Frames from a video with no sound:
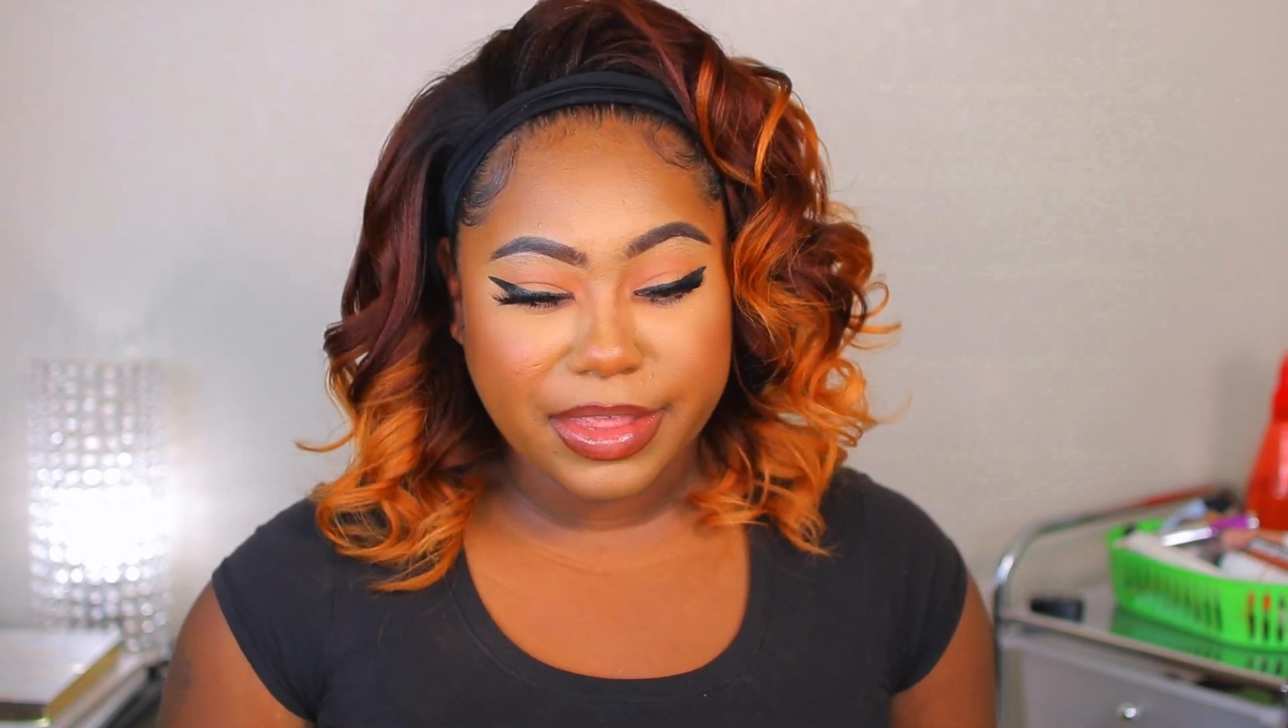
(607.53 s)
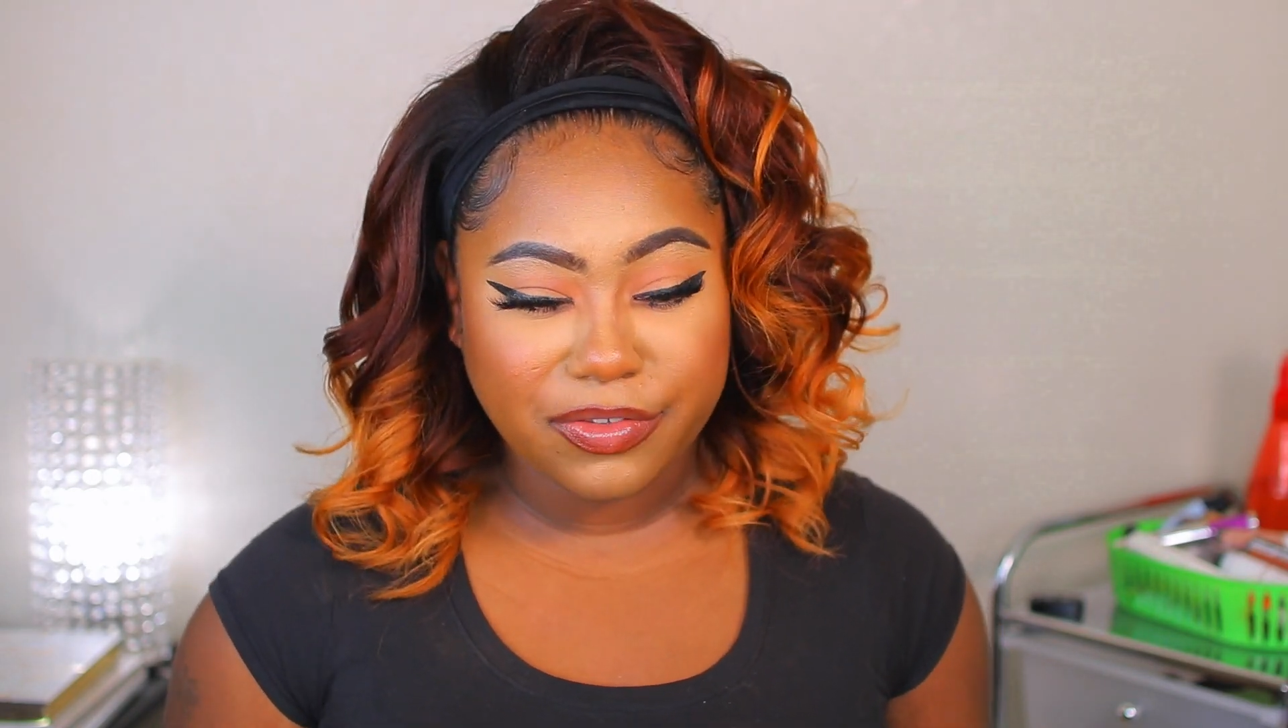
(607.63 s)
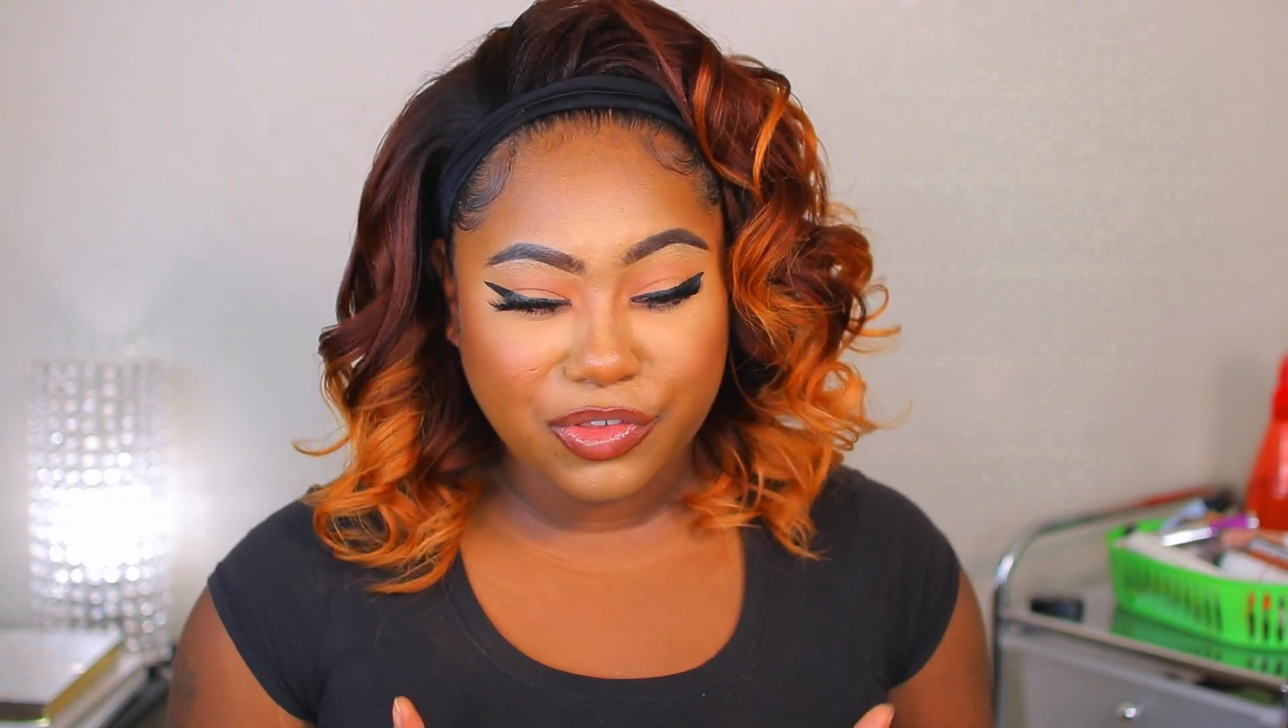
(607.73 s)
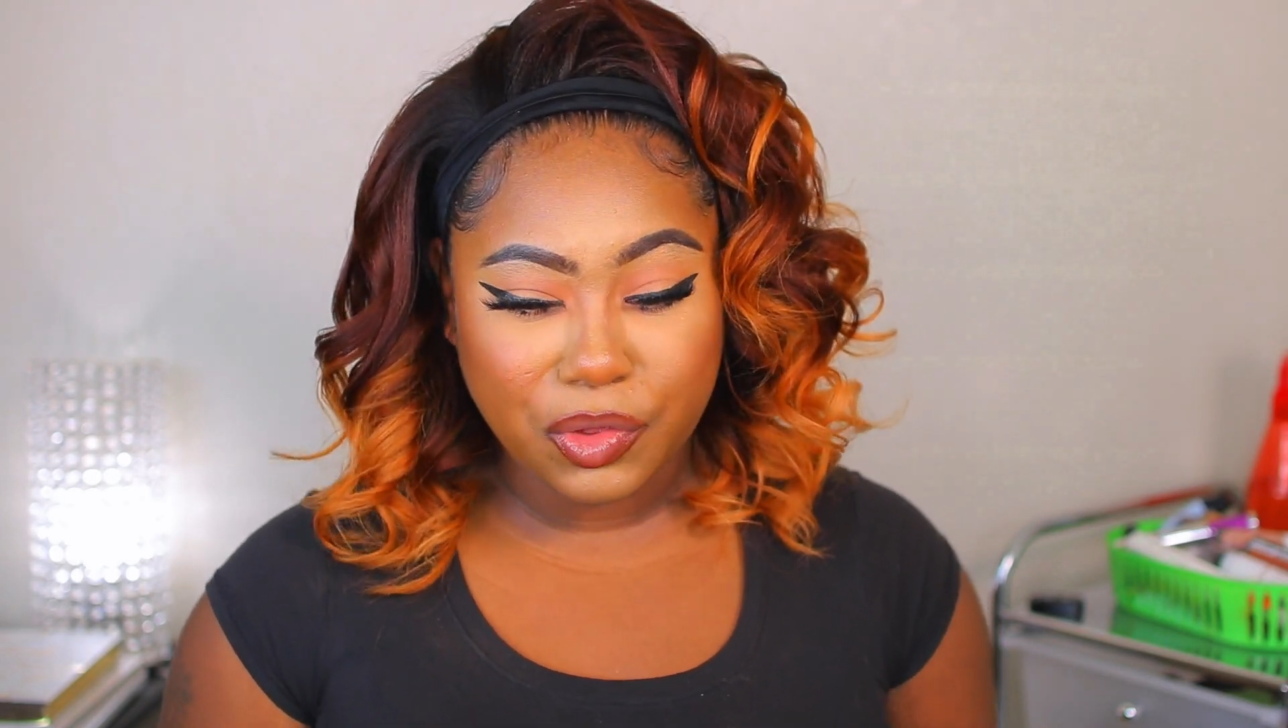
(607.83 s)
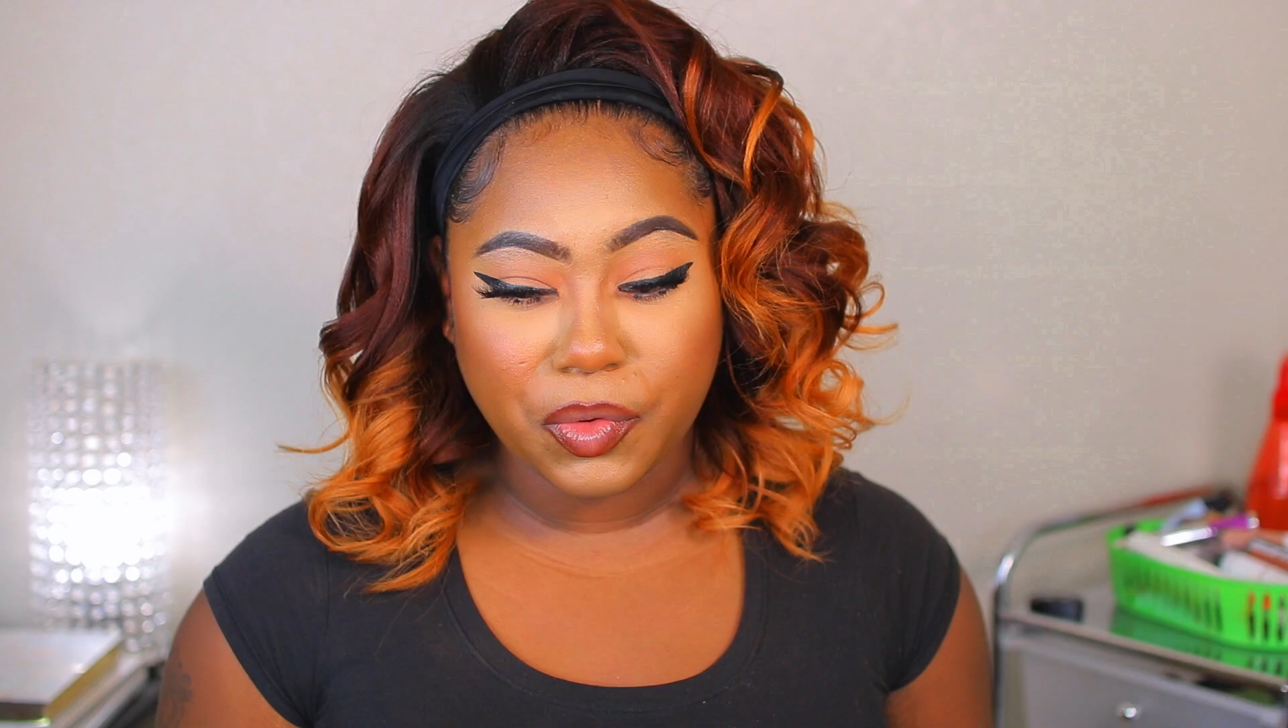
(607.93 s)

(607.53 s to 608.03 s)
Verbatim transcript: this